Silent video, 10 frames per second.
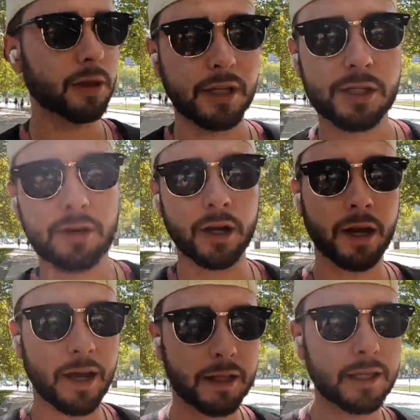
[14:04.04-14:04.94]
blistering
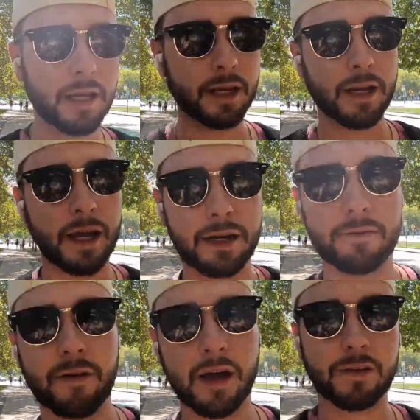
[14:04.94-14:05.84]
hot today,
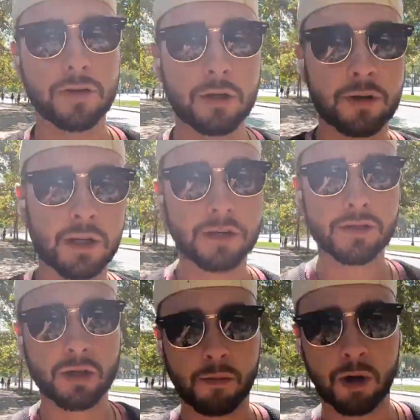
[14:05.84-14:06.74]
95 degrees,
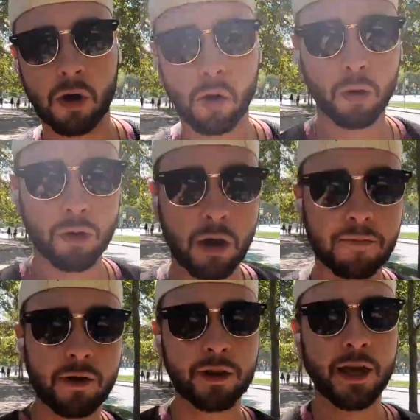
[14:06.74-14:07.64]
so I'm gonna hold
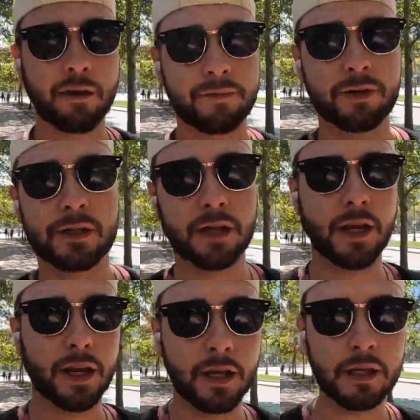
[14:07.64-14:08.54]
off on that for
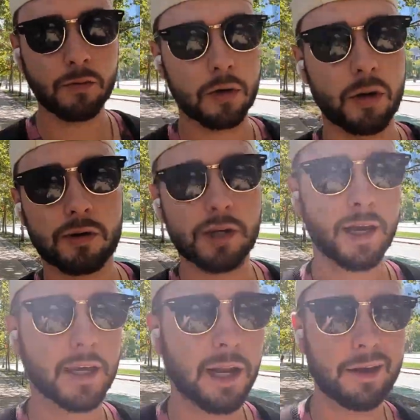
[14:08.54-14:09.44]
today. We'll go
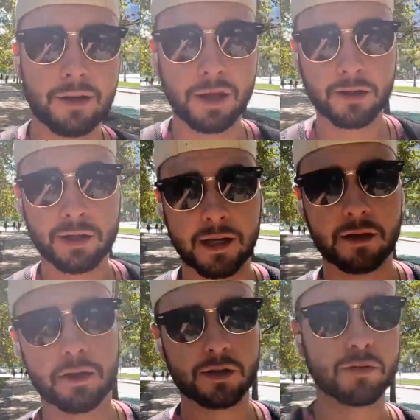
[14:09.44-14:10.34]
check it out another day
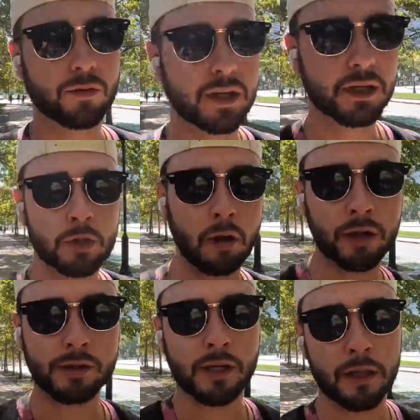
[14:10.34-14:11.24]
this week, so I'll
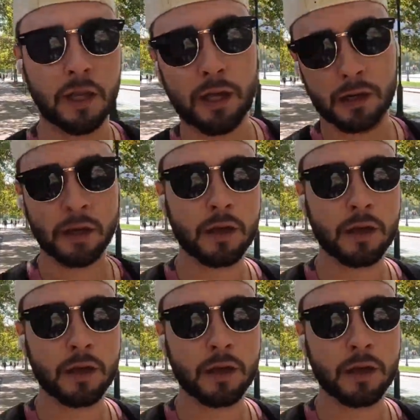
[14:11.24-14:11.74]
see you then.